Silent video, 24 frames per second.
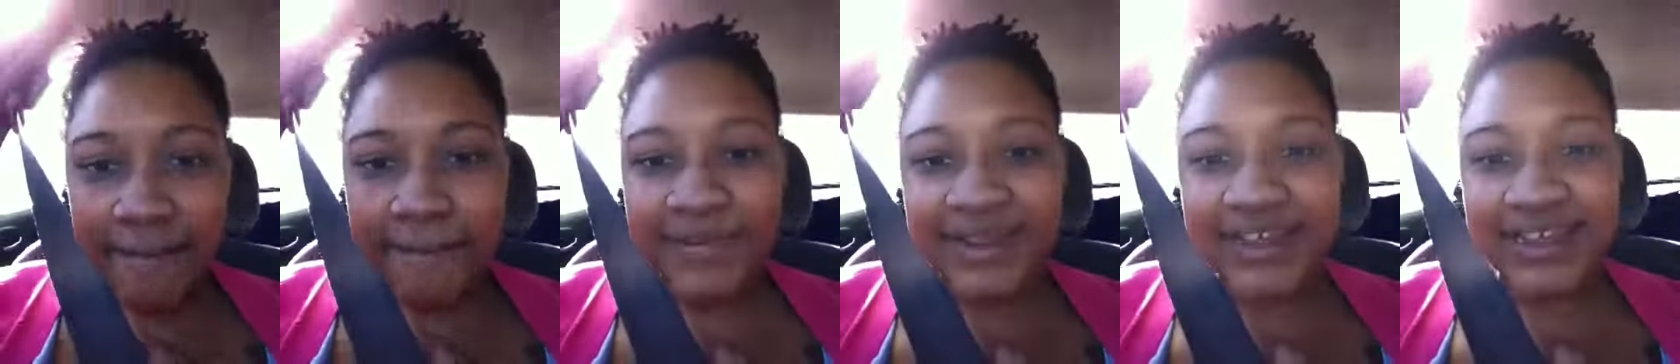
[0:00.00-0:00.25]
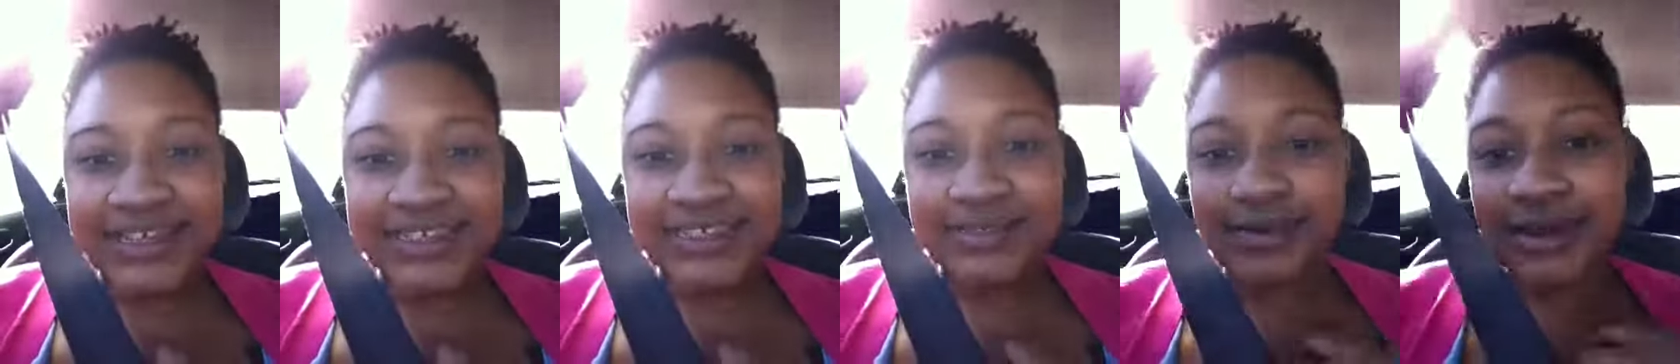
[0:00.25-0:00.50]

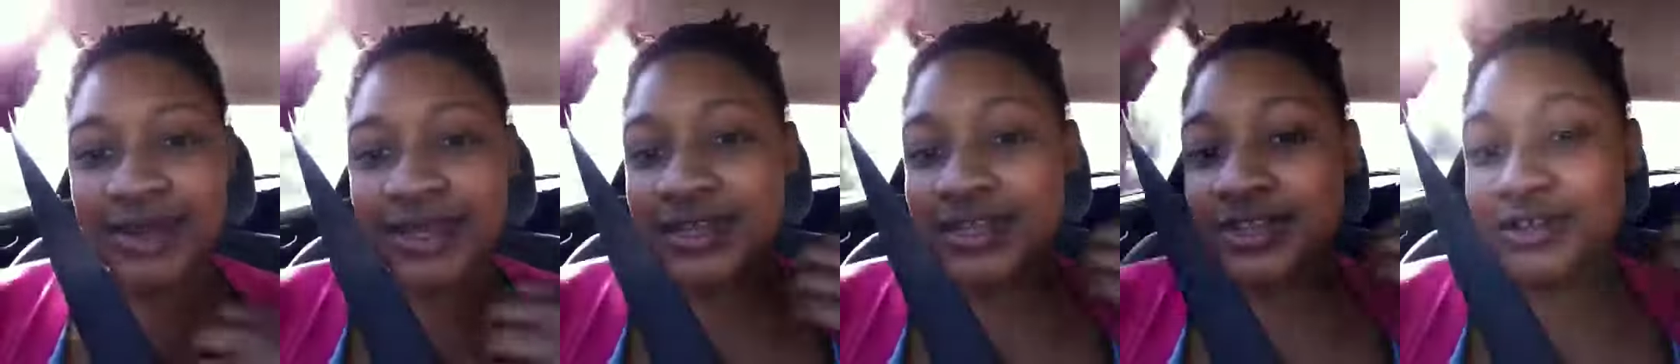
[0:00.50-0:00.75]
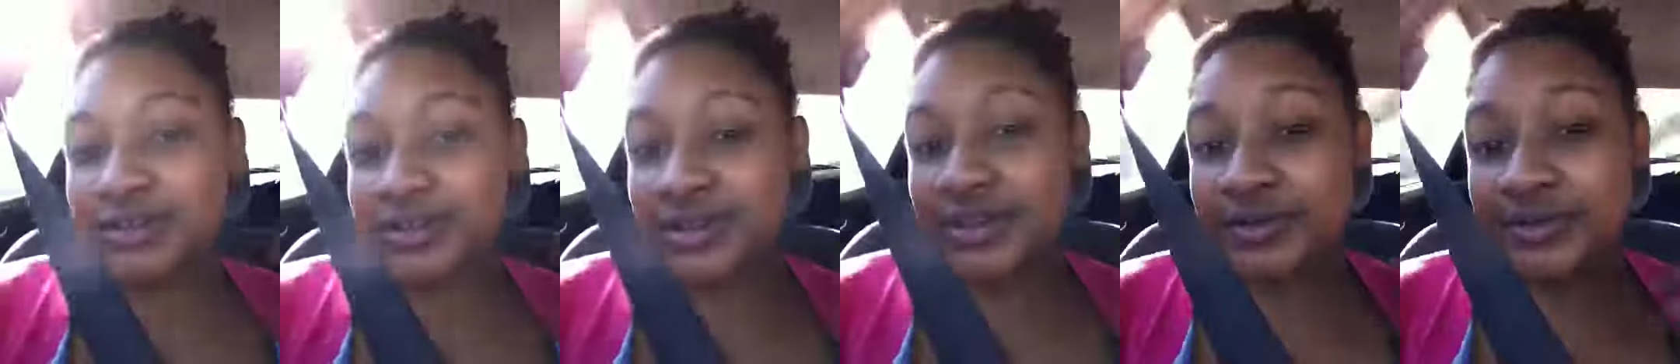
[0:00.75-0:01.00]
because I'm
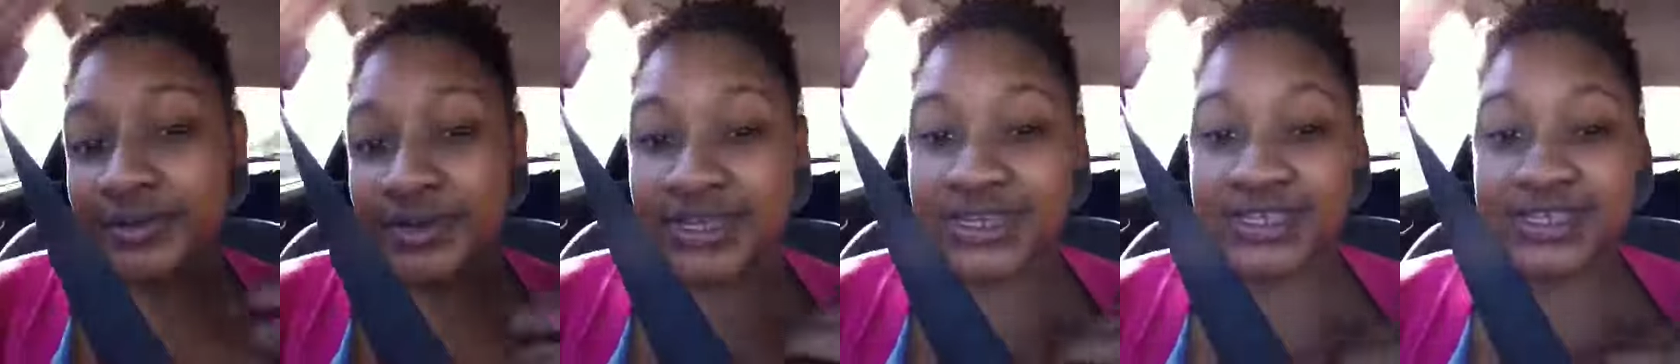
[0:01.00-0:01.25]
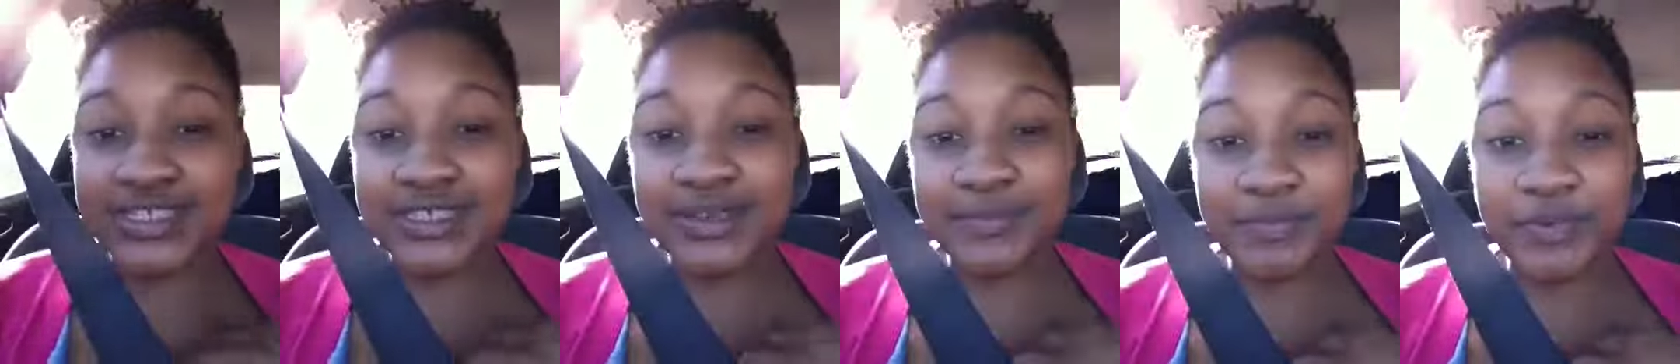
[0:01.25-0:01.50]
gonna do it quick
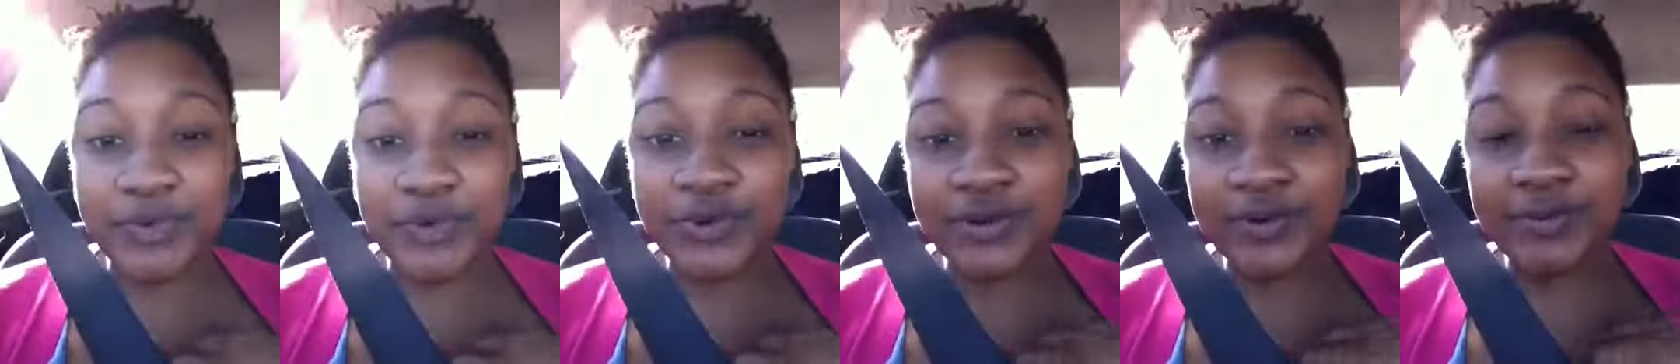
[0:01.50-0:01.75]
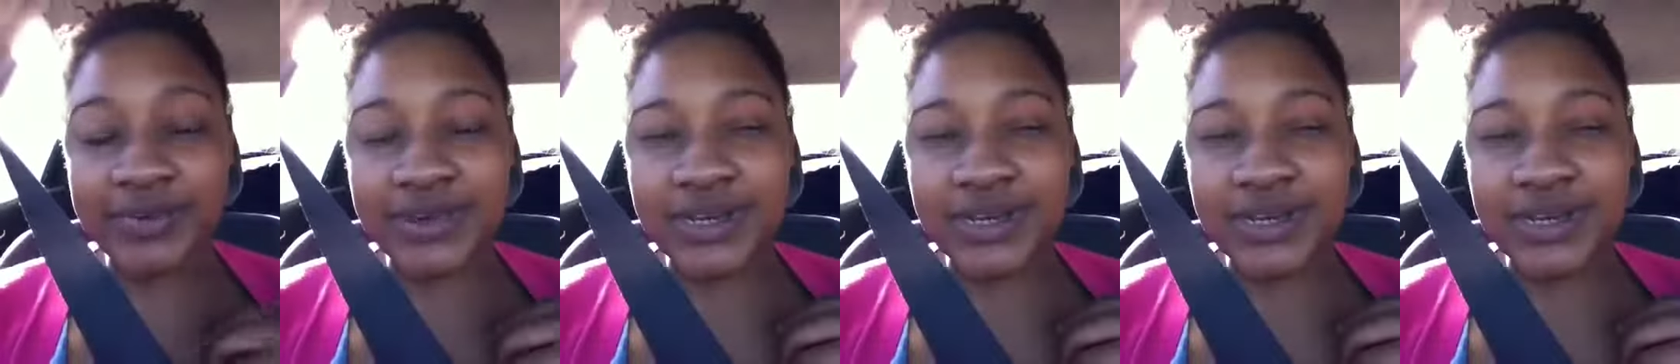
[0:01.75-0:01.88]
and simple